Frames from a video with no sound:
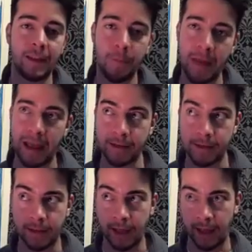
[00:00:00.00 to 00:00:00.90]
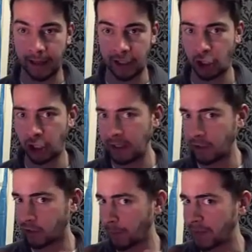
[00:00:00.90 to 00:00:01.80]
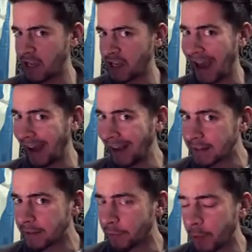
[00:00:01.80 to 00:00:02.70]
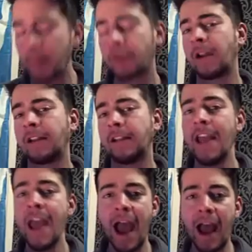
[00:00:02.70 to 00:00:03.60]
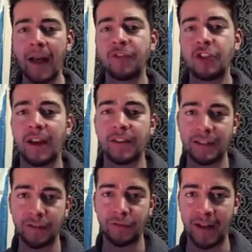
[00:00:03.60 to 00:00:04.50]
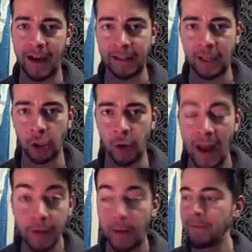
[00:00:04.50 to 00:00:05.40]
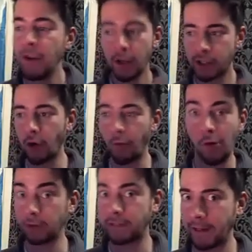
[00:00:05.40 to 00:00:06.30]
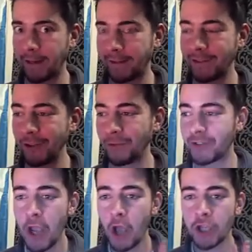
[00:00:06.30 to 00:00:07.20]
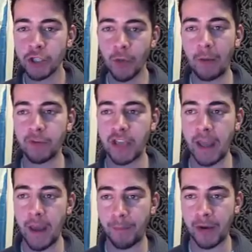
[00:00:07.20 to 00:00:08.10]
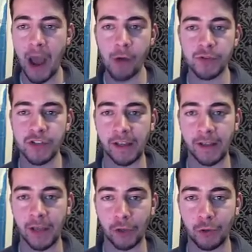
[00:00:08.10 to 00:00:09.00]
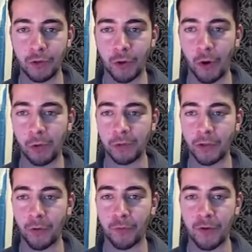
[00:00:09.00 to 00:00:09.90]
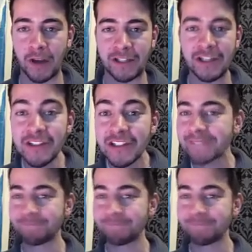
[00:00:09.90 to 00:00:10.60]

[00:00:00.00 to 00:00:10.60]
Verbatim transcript: them is that she does not possess a hat, if I remember correctly, and she has a different eye color. Anyway, so on today's news. So I was uh, browsing good old Reddit,